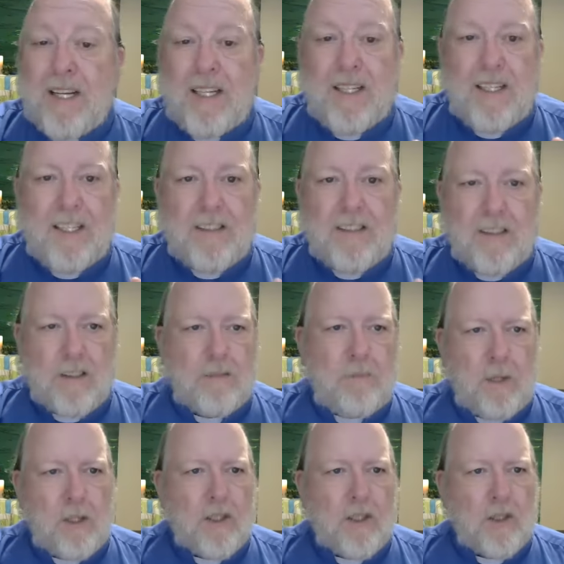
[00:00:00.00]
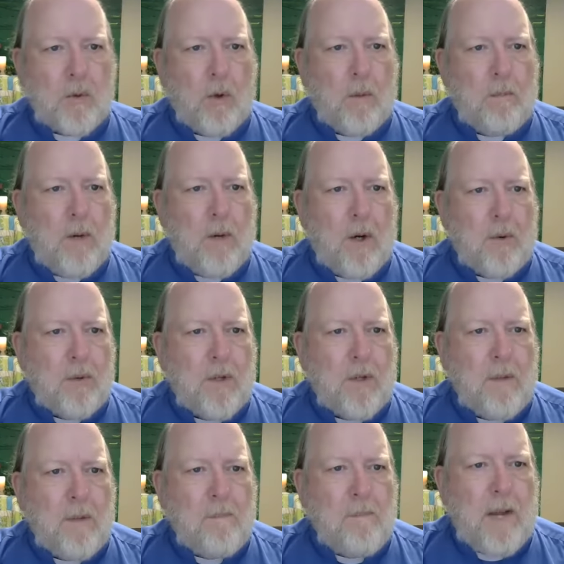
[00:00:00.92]
it's a spiritual boat.
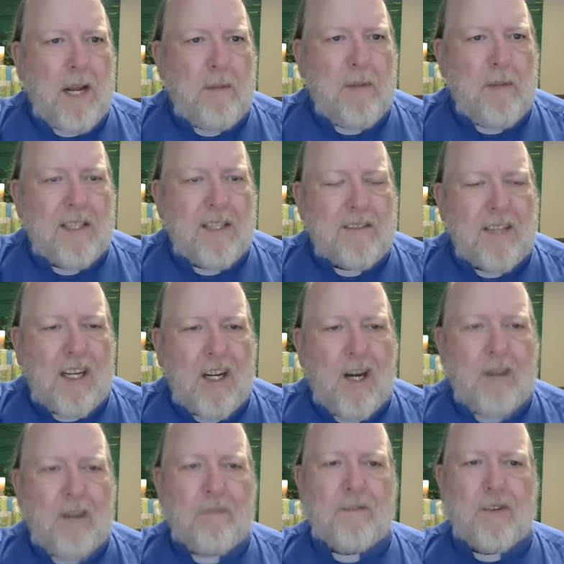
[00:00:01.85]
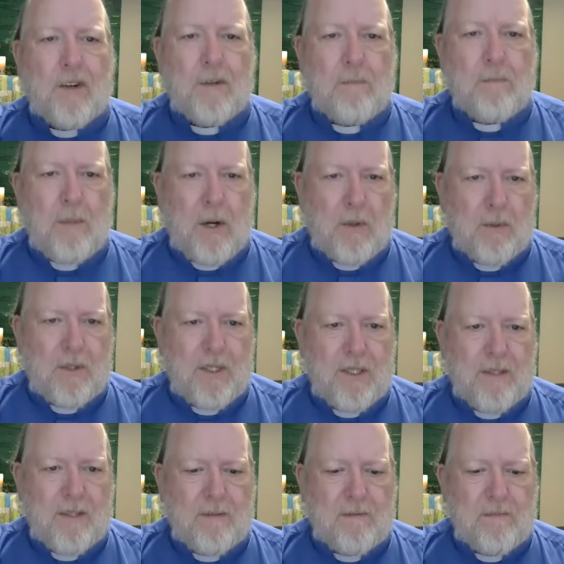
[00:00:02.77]
Maybe it's a comfort boat.
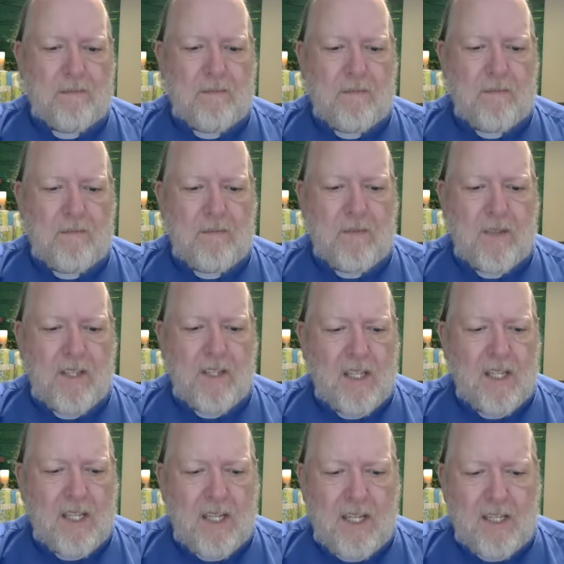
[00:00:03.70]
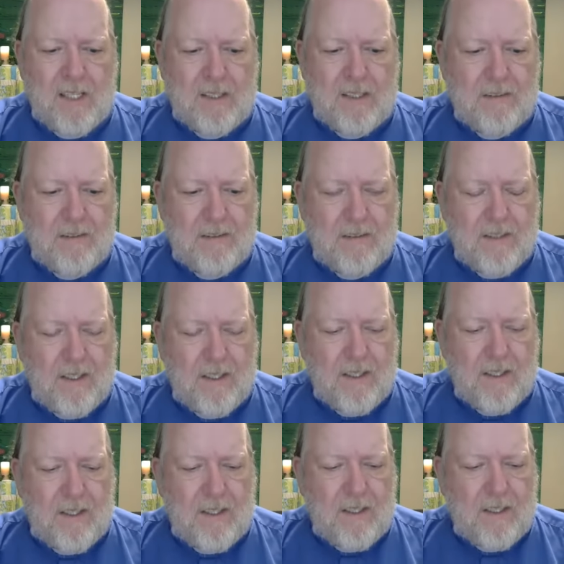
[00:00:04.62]

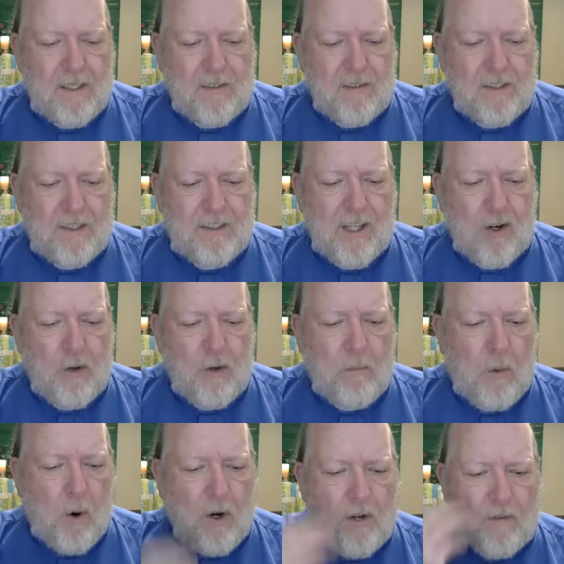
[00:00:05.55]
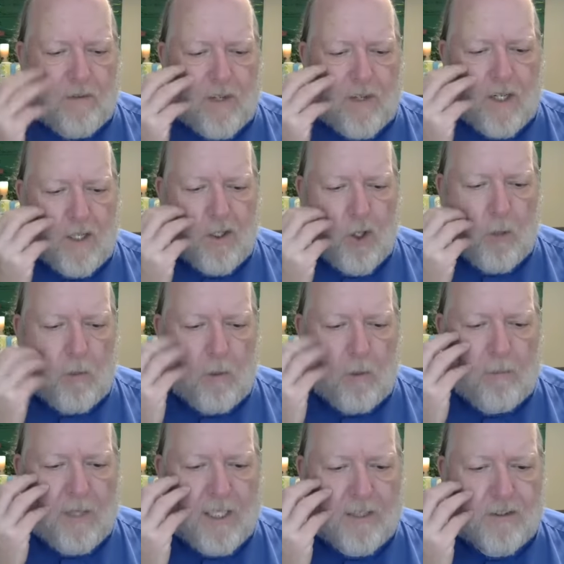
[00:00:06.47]
The General Board of Global
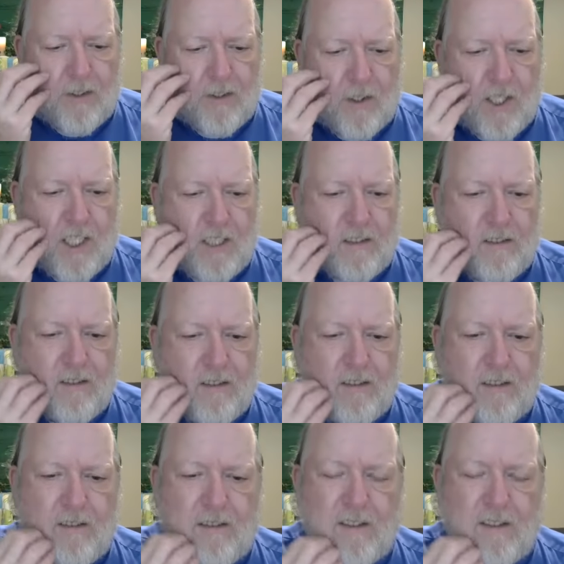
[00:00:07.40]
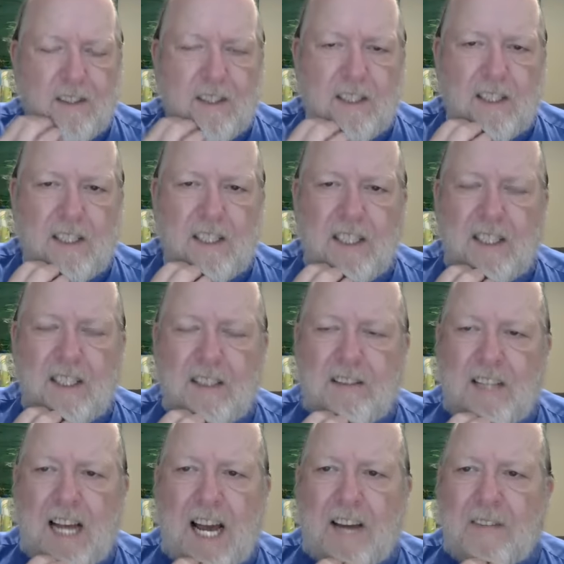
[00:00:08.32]
Ministries
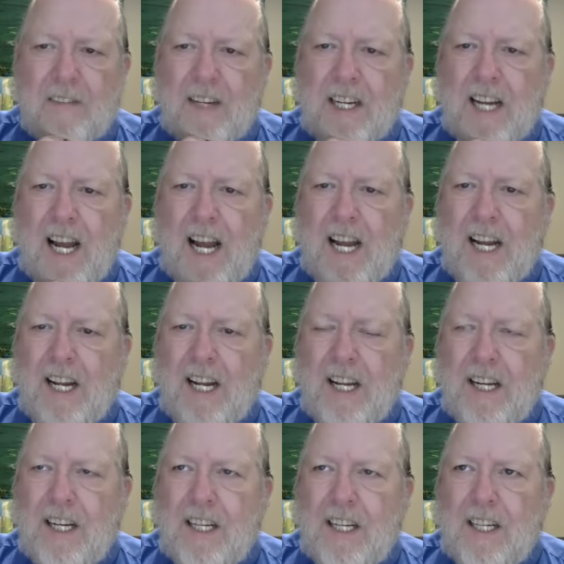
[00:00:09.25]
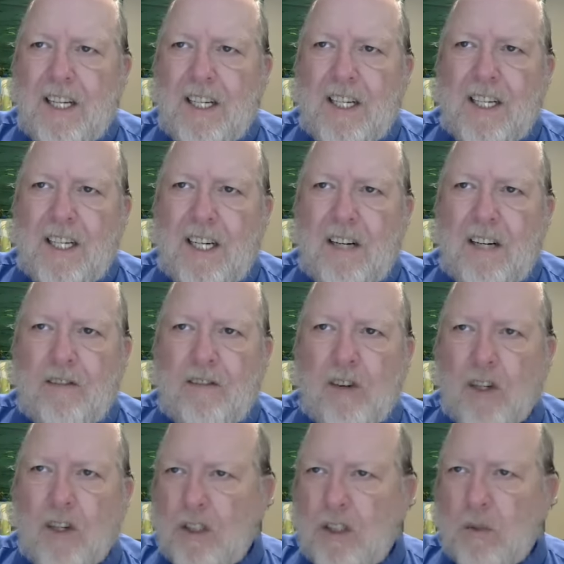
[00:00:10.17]
is having a
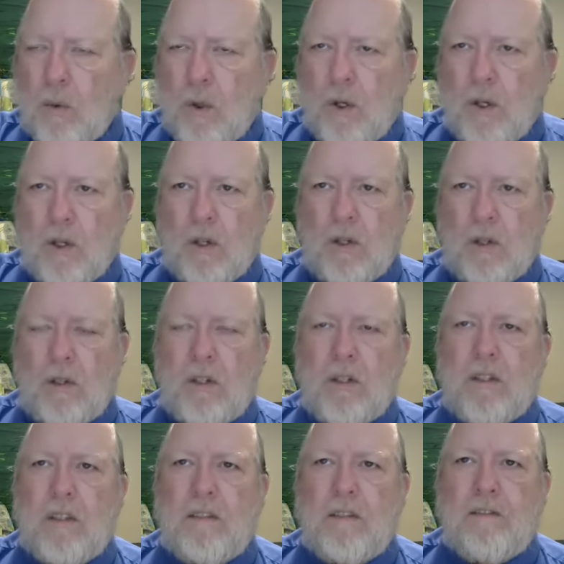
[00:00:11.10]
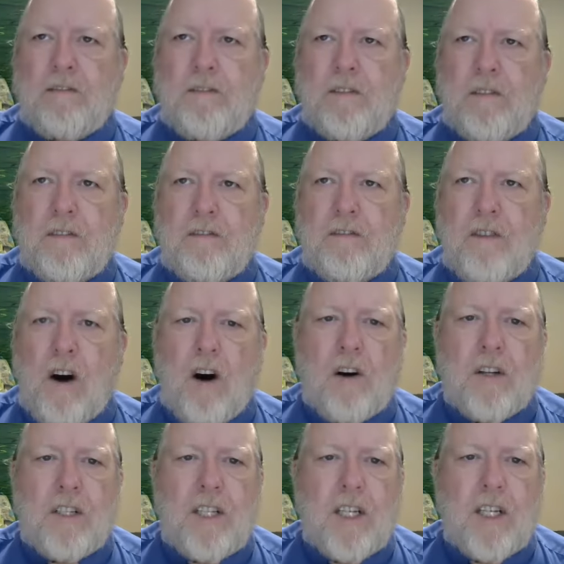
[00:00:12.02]
virtual
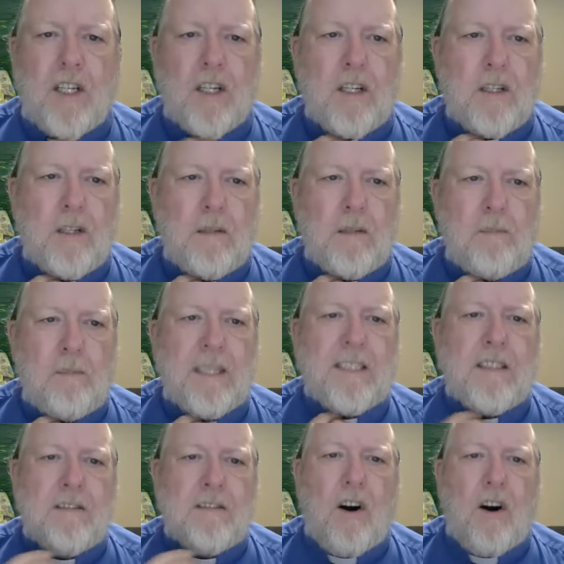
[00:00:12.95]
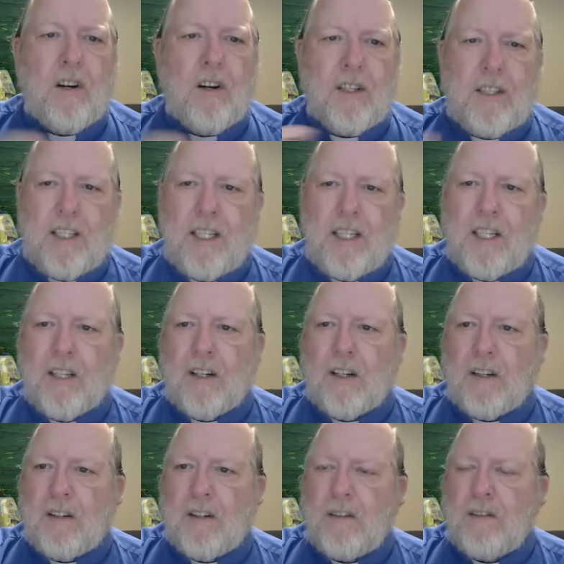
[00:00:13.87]
mission volunteer